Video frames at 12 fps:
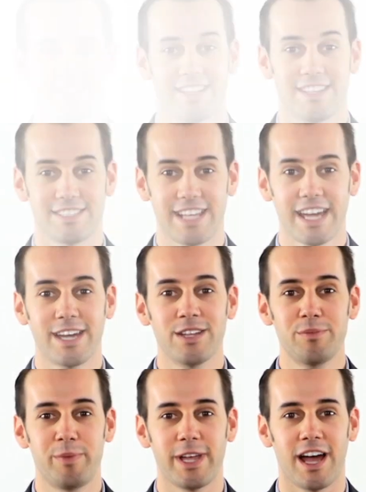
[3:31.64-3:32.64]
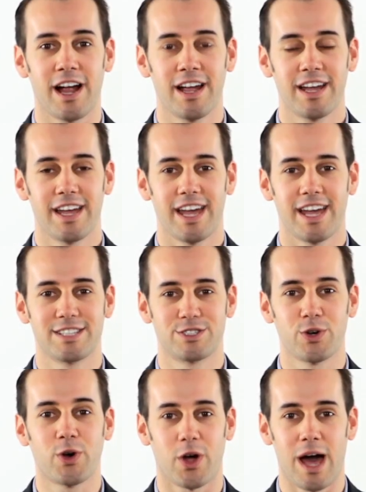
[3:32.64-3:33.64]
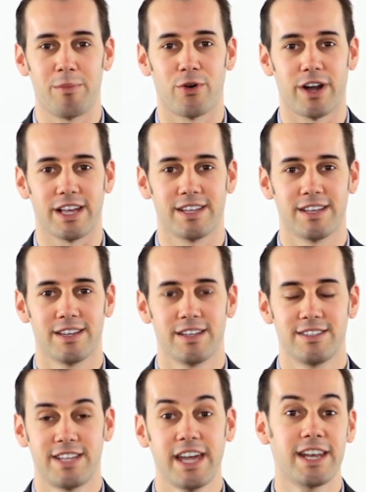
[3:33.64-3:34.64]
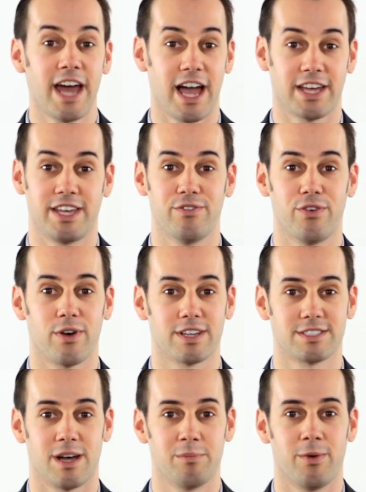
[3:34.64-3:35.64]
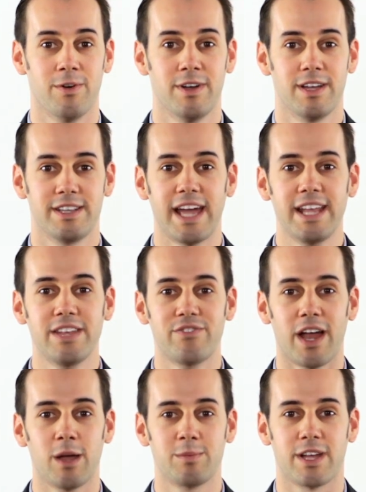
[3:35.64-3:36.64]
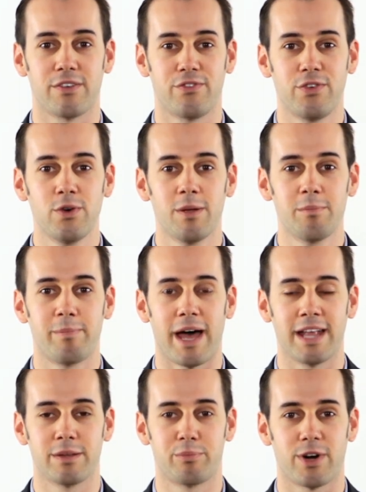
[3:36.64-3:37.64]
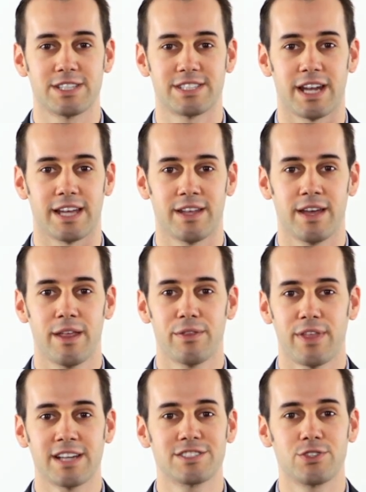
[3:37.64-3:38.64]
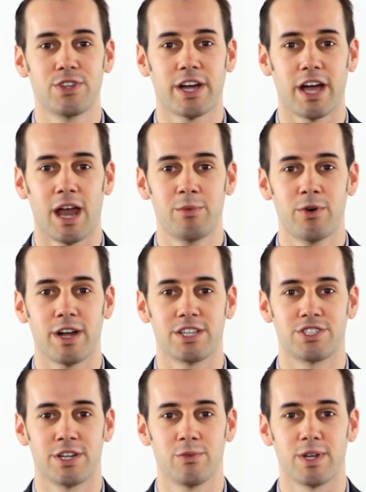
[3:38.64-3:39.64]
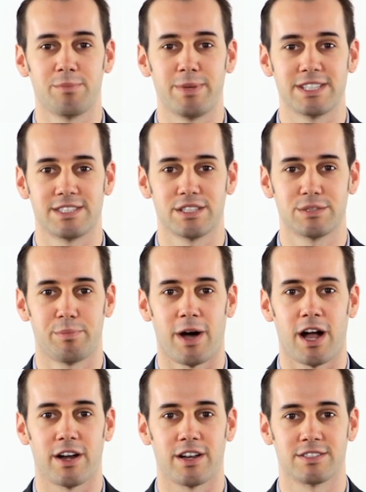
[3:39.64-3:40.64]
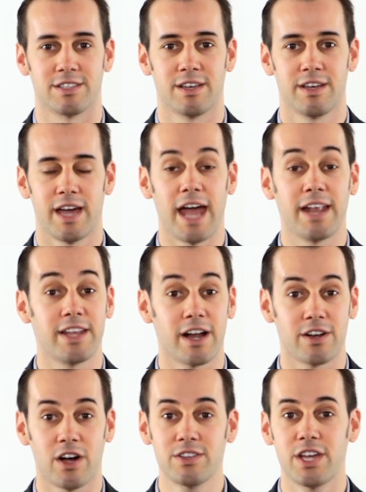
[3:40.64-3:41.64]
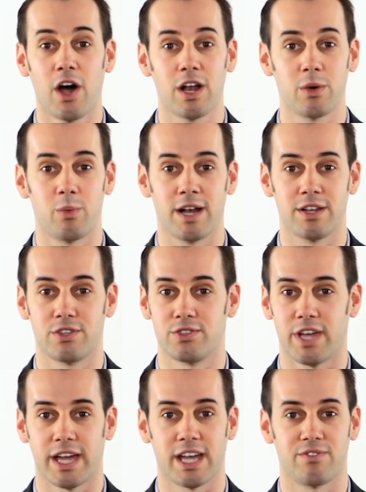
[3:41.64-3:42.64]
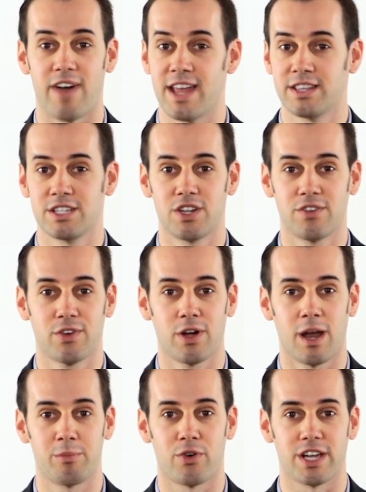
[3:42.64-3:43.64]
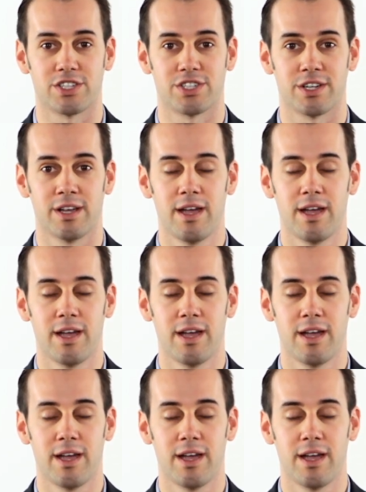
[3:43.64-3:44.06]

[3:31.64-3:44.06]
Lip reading: The second pillar is to collaborate. Take Nike, for example. They developed their Fuel Band bracelet thanks to the collaboration with business partners. And they're not the only one to take advantage of collaboration.